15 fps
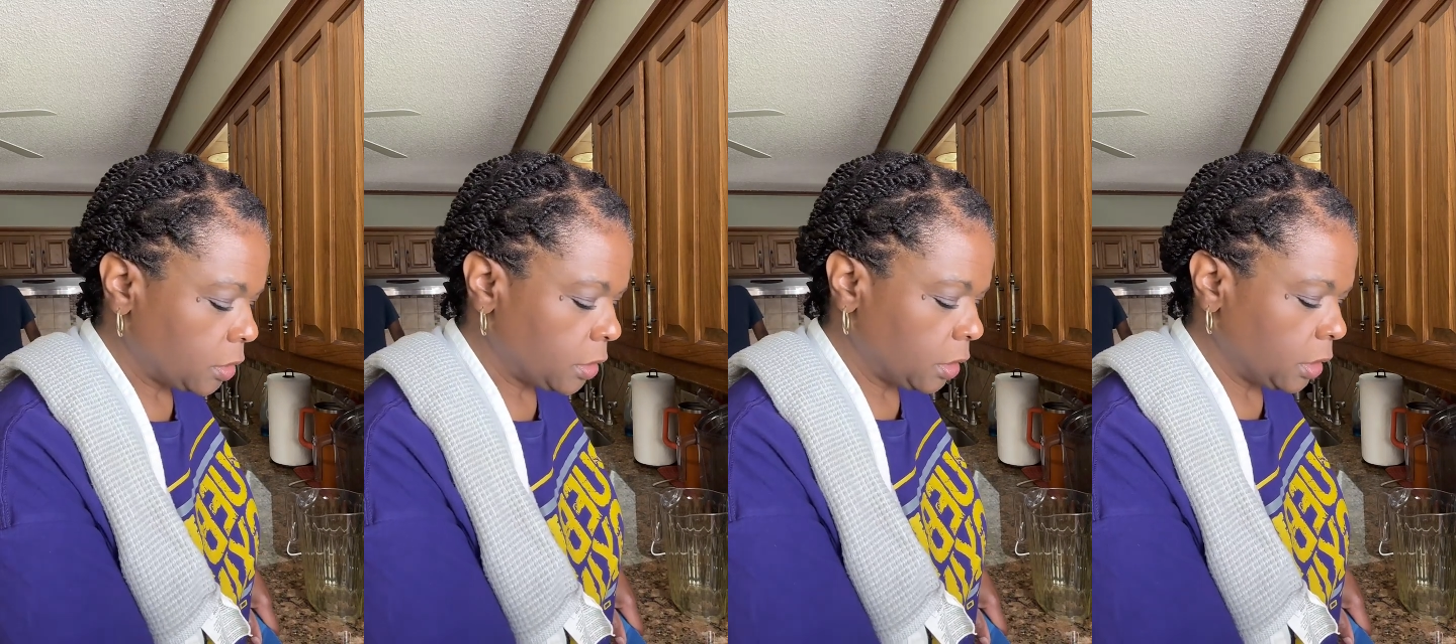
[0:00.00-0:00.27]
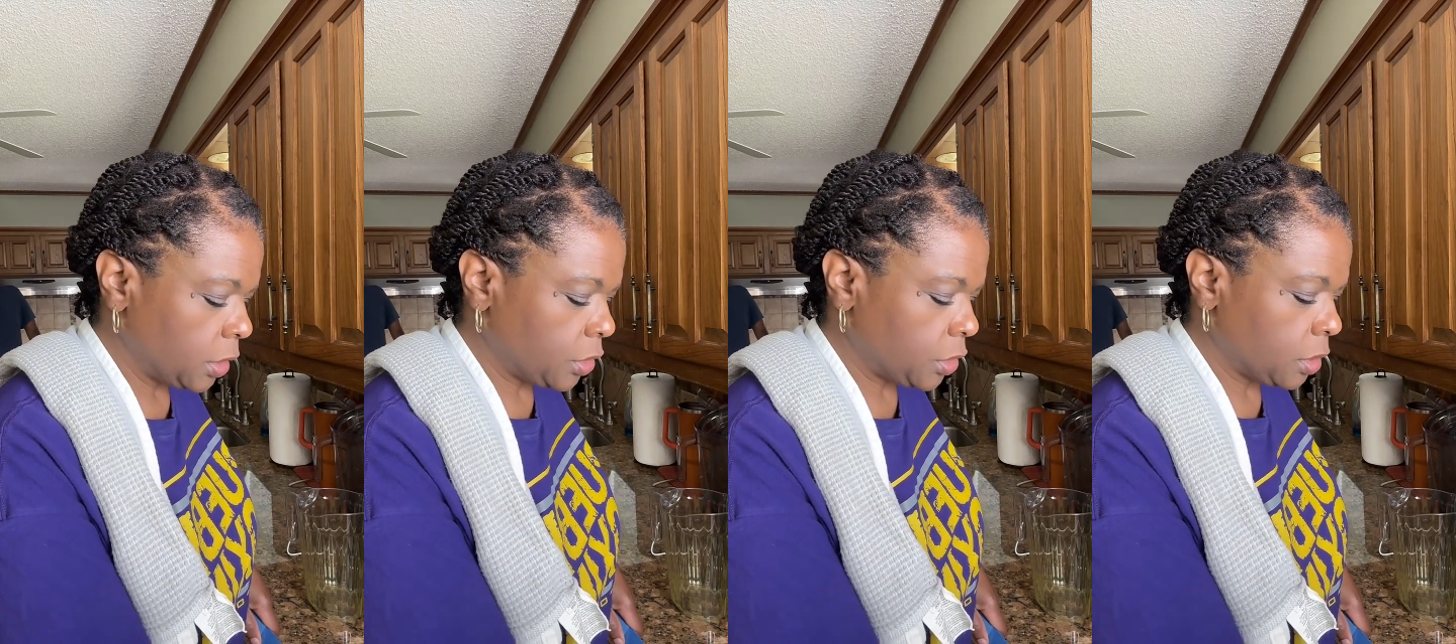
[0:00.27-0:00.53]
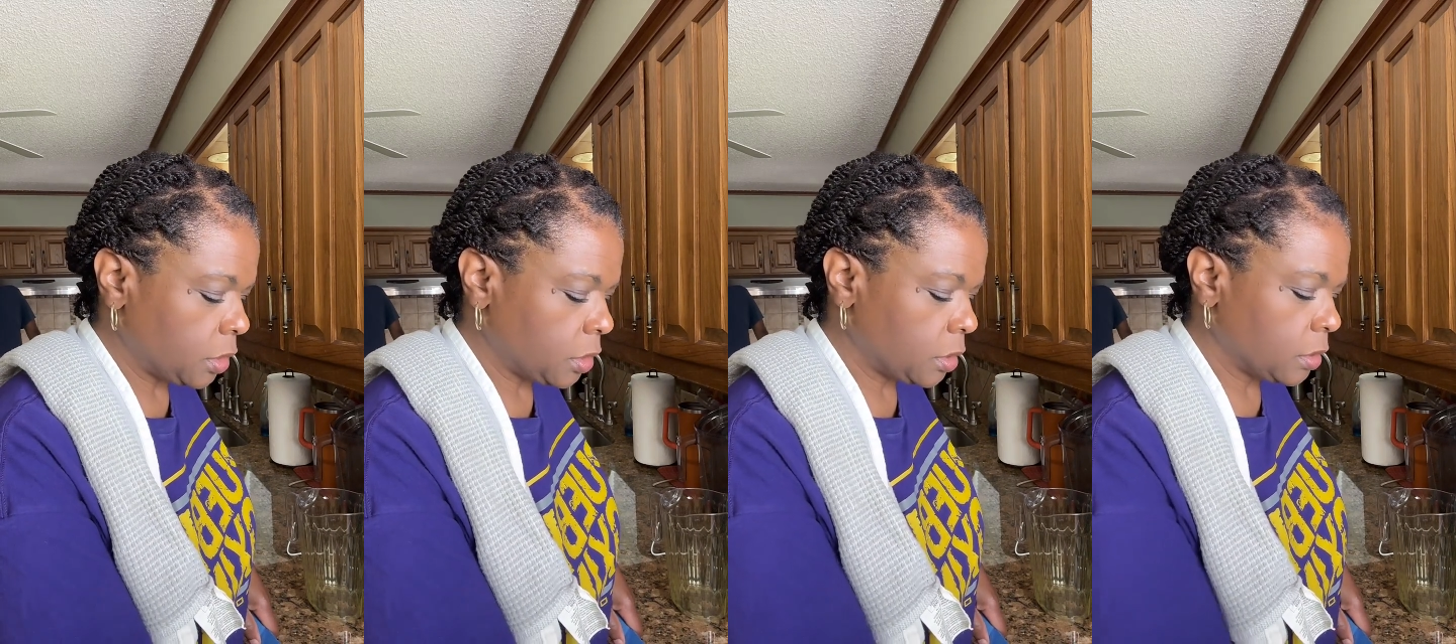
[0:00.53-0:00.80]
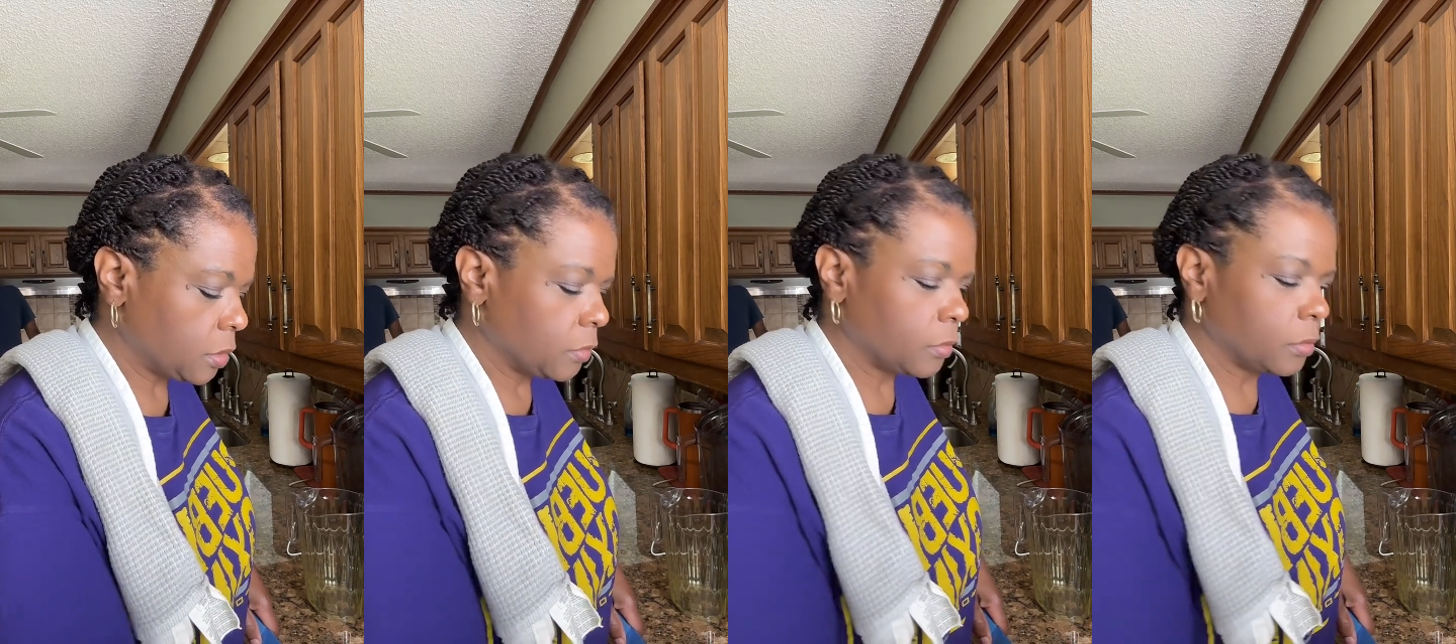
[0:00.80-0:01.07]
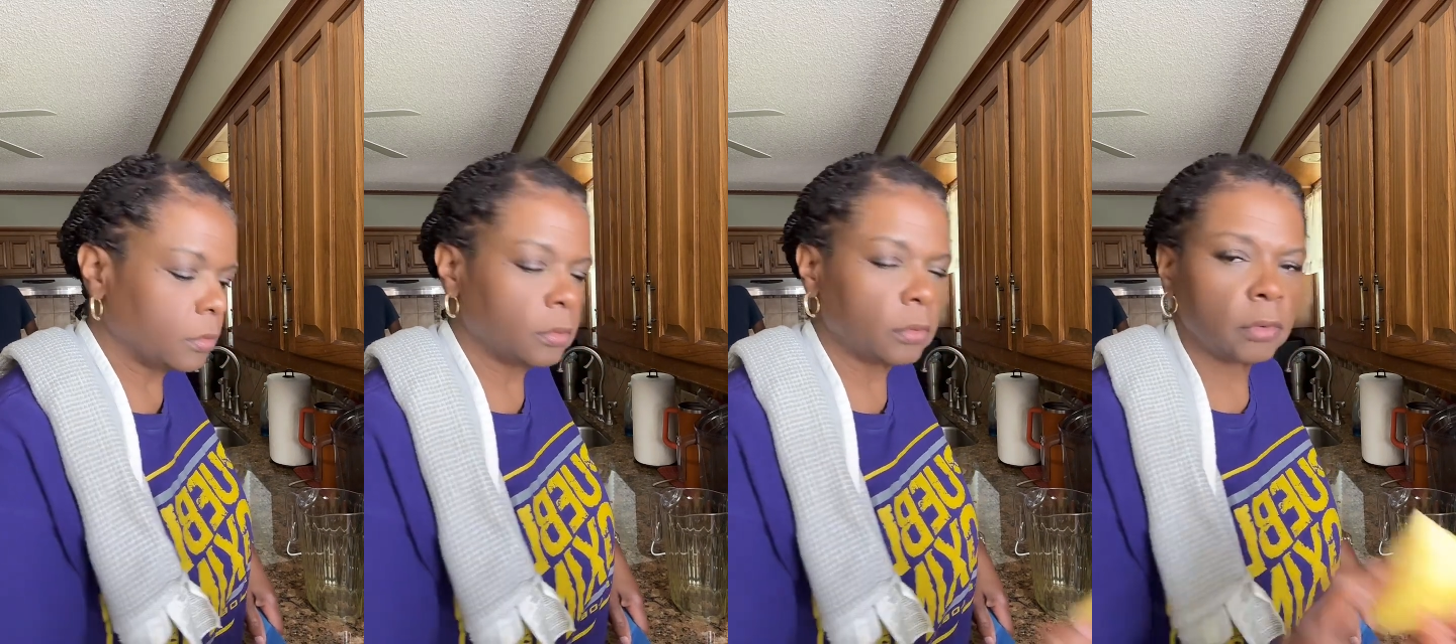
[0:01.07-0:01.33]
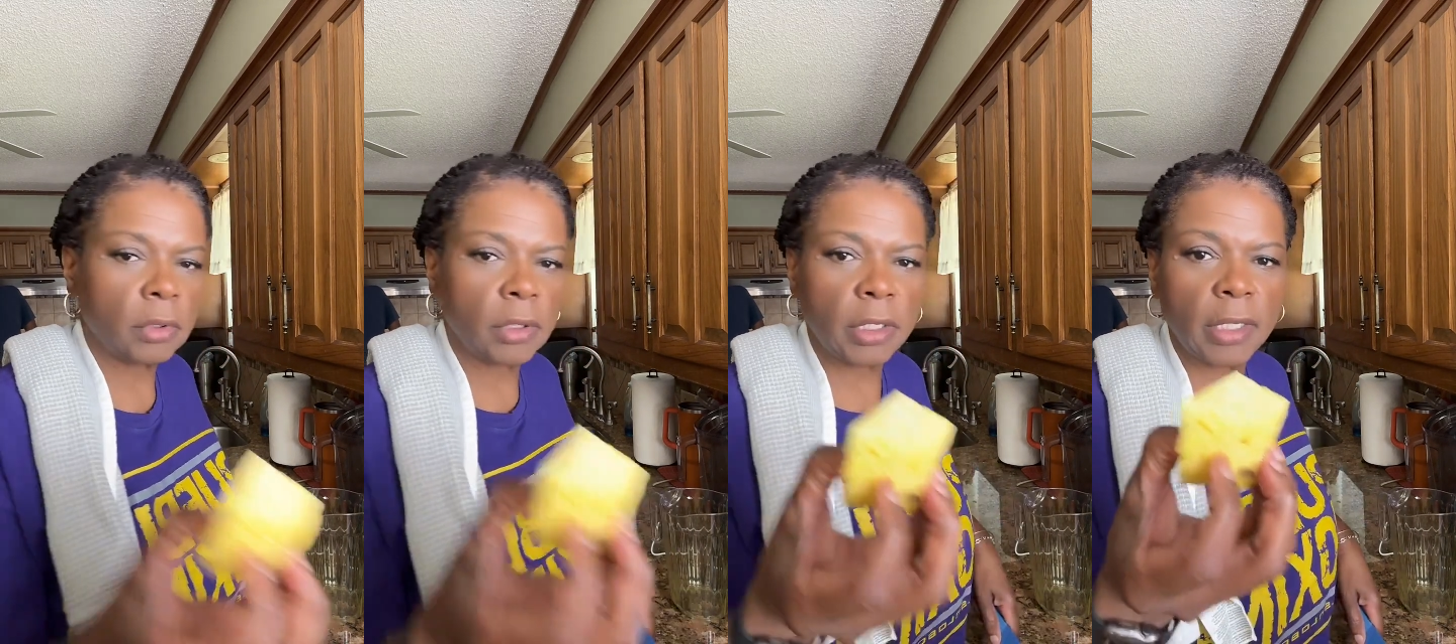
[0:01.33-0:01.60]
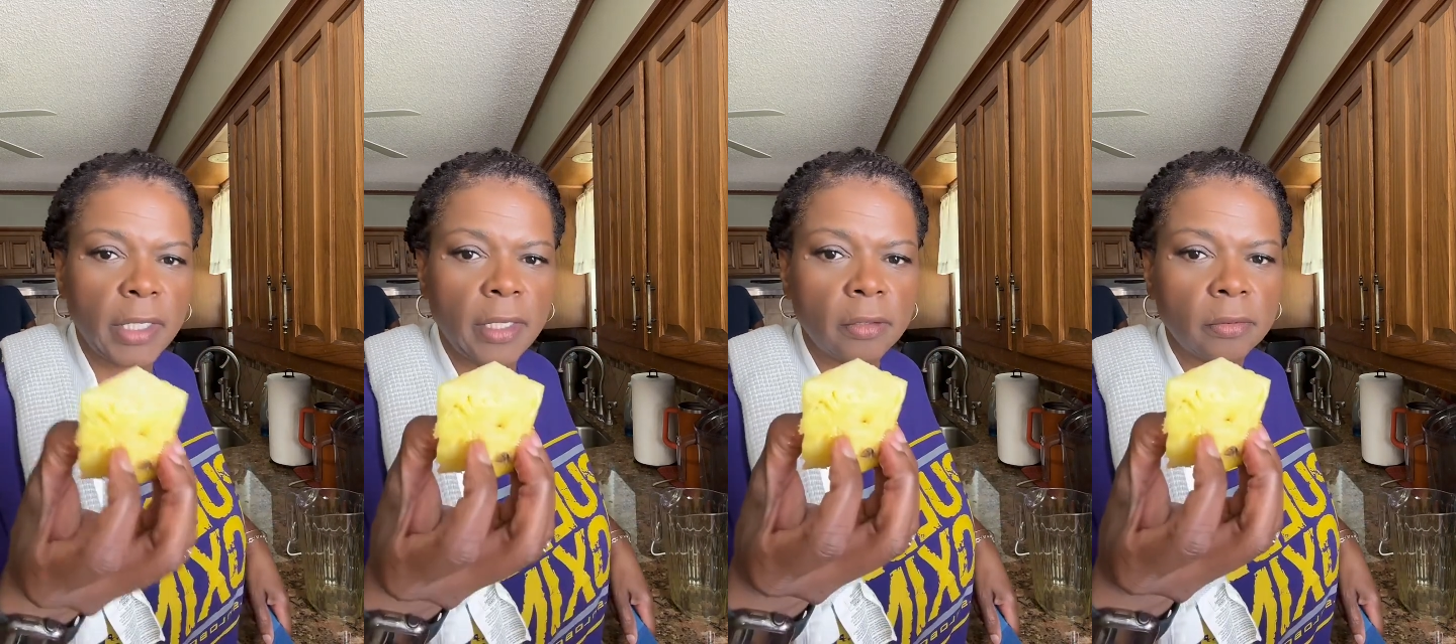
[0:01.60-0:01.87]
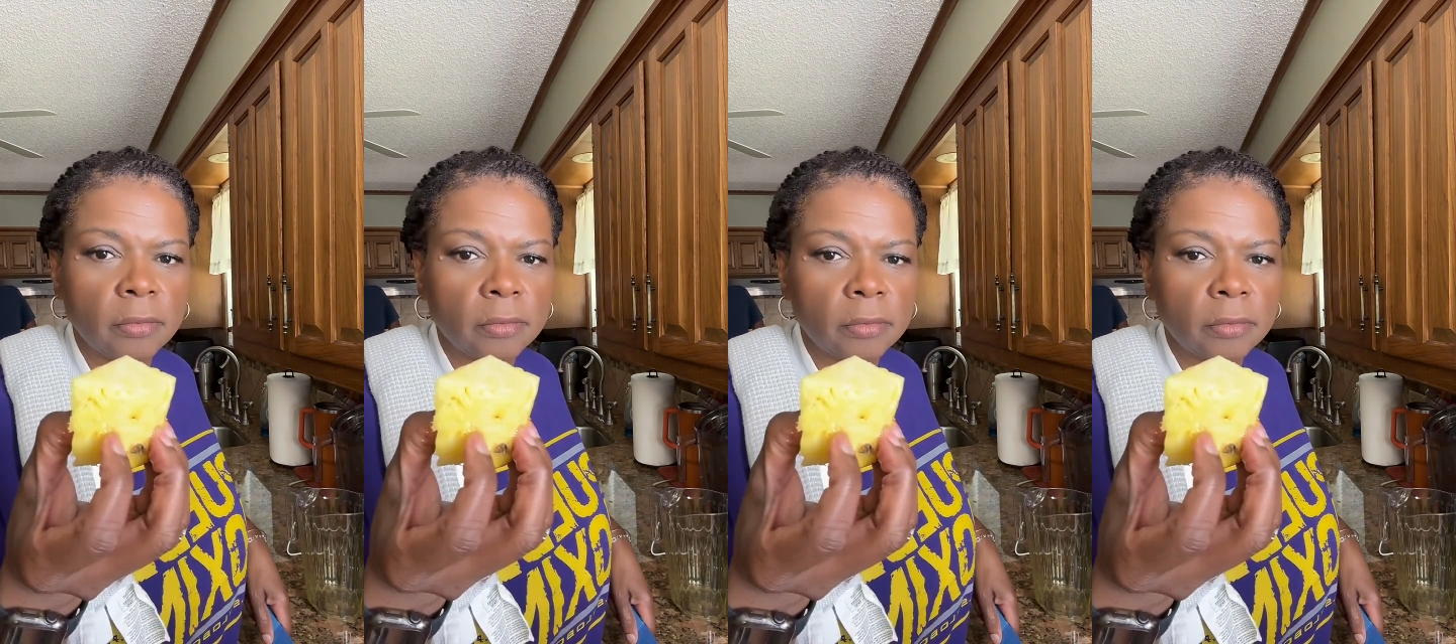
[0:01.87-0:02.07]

delicious. Look at that.